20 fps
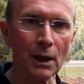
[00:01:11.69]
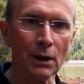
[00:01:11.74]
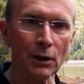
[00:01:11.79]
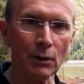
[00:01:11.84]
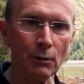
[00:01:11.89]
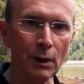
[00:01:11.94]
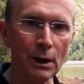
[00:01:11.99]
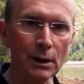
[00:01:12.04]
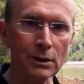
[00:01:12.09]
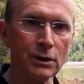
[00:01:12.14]

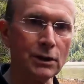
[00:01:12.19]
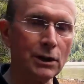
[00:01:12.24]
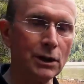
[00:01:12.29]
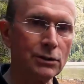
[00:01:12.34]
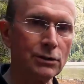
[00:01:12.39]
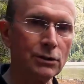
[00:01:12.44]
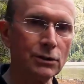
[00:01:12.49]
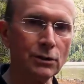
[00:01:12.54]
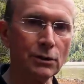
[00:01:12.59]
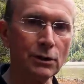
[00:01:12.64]
The way I
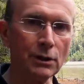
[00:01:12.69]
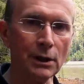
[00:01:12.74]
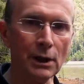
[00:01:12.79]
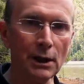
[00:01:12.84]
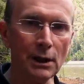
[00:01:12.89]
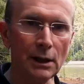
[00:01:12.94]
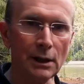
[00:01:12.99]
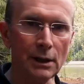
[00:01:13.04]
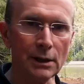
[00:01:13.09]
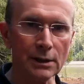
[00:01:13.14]
suggest you do it
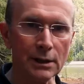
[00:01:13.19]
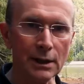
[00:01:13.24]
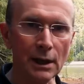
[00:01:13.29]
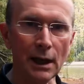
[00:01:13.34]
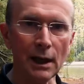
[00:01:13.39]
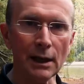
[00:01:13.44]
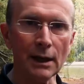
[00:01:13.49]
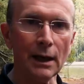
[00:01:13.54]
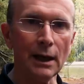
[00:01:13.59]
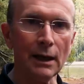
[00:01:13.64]
is
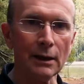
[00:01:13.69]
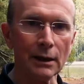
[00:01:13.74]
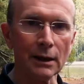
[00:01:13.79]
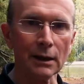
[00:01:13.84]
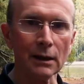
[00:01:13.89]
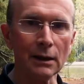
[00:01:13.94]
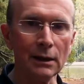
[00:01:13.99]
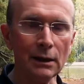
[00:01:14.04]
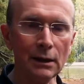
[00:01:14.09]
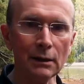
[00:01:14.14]
start out a
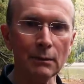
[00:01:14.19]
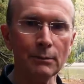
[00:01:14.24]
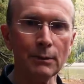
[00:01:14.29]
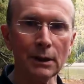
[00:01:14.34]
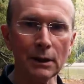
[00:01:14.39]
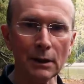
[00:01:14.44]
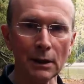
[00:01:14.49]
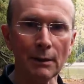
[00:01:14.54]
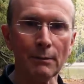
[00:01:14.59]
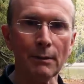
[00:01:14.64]
little
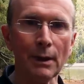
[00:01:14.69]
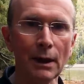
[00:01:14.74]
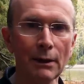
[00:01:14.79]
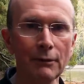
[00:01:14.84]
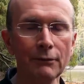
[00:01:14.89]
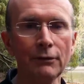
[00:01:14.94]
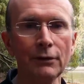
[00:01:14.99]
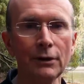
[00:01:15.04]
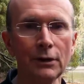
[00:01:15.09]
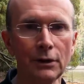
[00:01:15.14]
bit
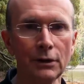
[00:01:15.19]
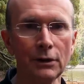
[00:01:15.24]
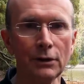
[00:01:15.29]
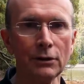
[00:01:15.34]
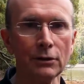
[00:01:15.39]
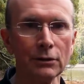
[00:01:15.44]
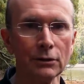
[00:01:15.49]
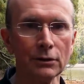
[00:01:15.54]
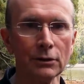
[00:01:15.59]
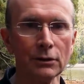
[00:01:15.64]
above
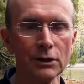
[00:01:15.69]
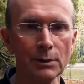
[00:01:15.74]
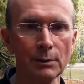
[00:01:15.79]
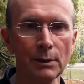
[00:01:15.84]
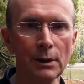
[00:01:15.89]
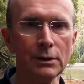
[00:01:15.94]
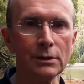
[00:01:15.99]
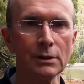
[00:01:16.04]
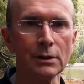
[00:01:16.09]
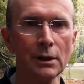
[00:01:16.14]
your
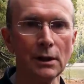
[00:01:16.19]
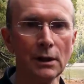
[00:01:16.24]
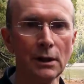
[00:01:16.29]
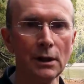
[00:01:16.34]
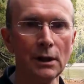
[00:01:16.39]
splits,